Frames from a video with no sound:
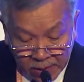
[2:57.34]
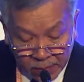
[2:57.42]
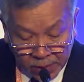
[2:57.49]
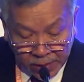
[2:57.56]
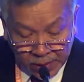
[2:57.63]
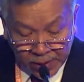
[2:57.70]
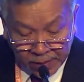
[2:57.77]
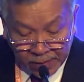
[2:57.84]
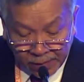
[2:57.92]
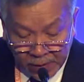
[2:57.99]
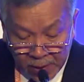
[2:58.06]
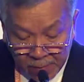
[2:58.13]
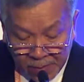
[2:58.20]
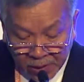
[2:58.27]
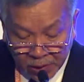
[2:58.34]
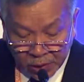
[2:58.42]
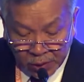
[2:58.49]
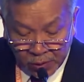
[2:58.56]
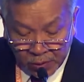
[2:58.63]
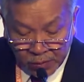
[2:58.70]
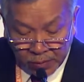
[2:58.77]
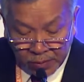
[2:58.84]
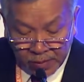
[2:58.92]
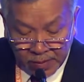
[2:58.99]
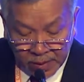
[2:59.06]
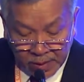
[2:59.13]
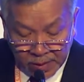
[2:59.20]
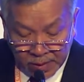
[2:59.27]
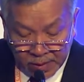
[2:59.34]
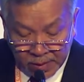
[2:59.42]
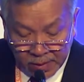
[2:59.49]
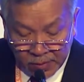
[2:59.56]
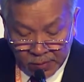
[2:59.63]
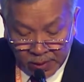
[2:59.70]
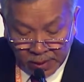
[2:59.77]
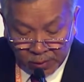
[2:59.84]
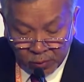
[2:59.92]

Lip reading: wherein the Philippines showed only a